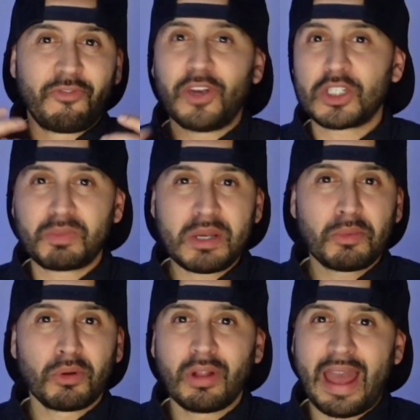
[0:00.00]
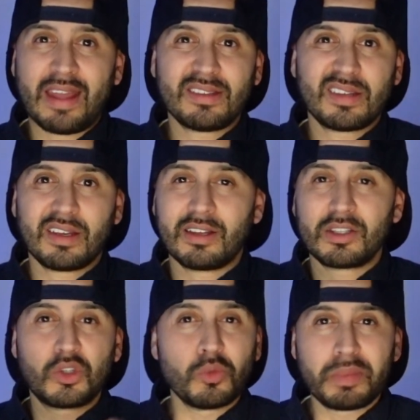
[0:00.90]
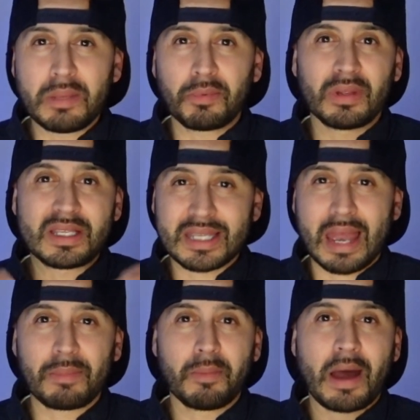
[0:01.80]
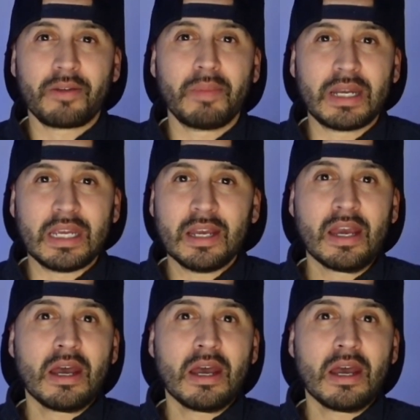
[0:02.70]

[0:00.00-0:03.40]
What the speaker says: fish people and to dupe people and scam them out of money.